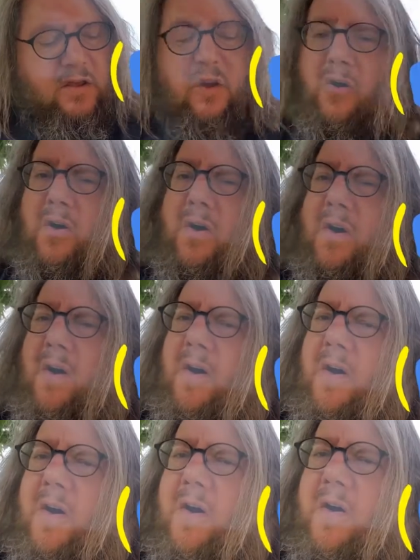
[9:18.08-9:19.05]

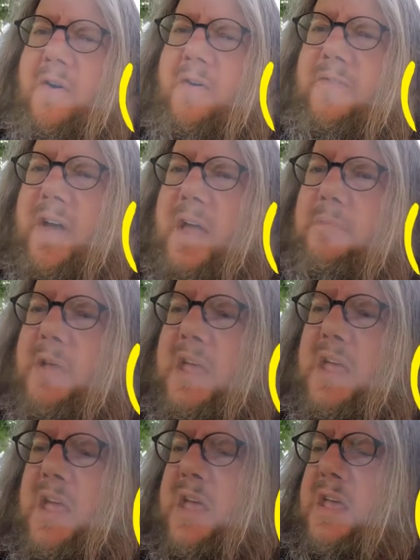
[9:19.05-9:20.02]
You'll find
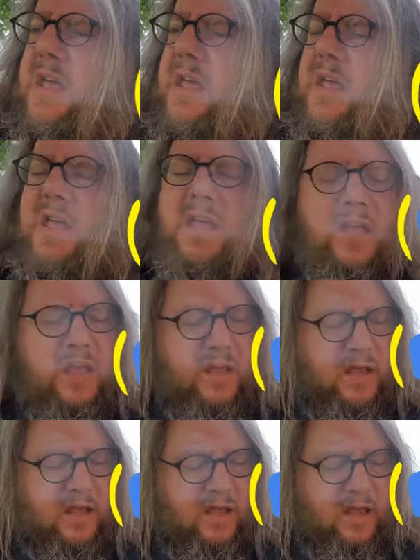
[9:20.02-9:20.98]

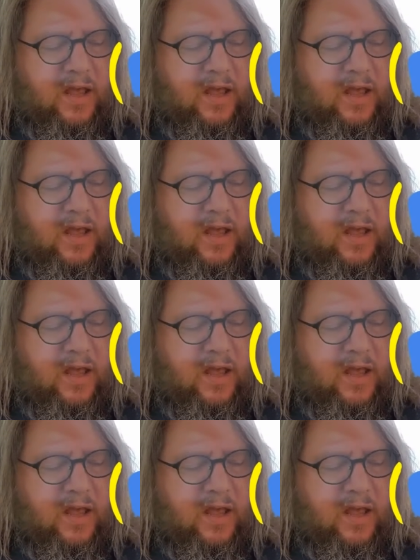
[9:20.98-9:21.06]
me